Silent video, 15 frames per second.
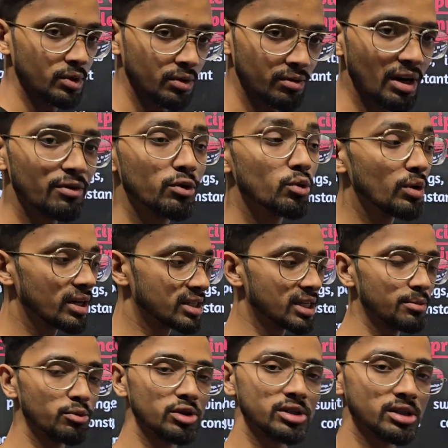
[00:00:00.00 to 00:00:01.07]
We have 2
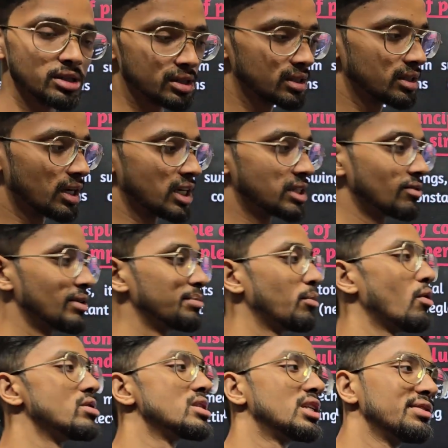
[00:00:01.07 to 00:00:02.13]
extreme positions, that is one
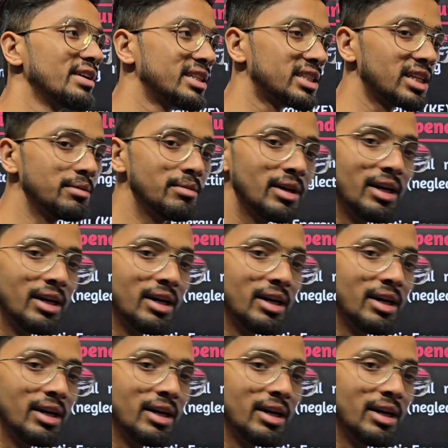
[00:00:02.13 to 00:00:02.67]
positive extreme